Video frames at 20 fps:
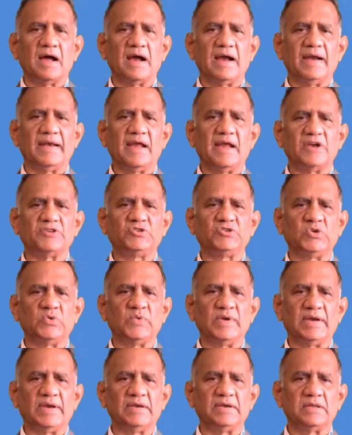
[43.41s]
and
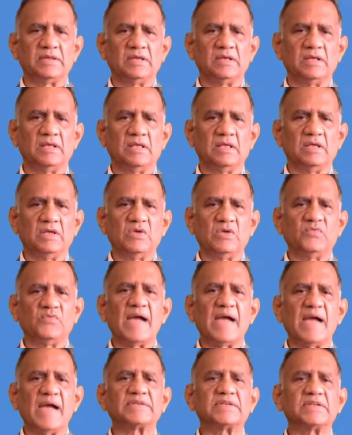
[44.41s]
adjuvant
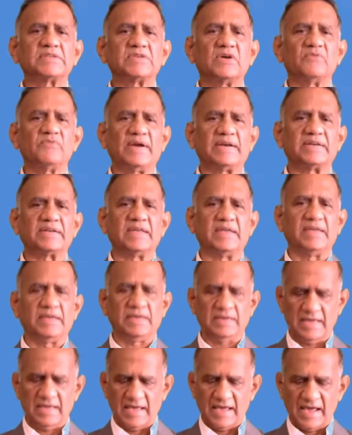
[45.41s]
factors
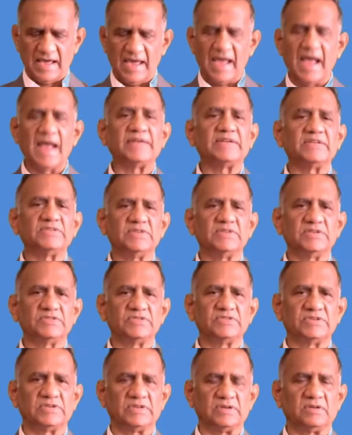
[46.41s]
affecting
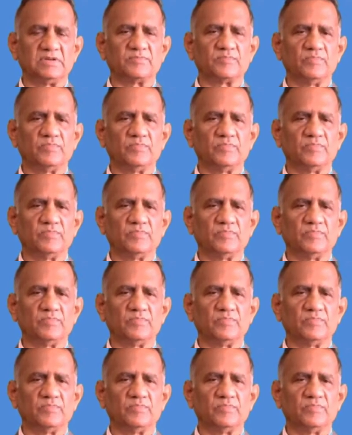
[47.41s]
antigenicity.